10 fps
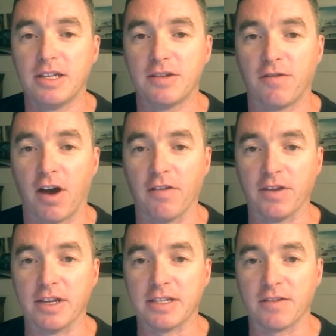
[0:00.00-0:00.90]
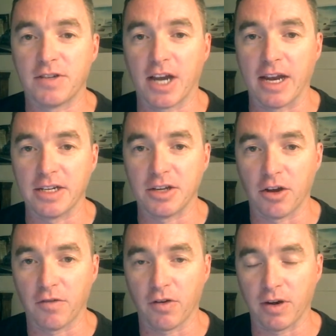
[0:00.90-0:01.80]
to 5 years I've changed
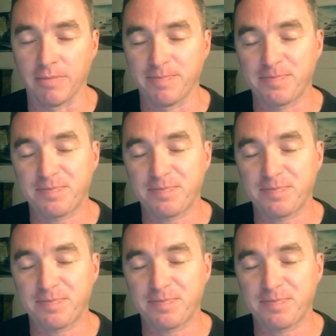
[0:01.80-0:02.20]
over. And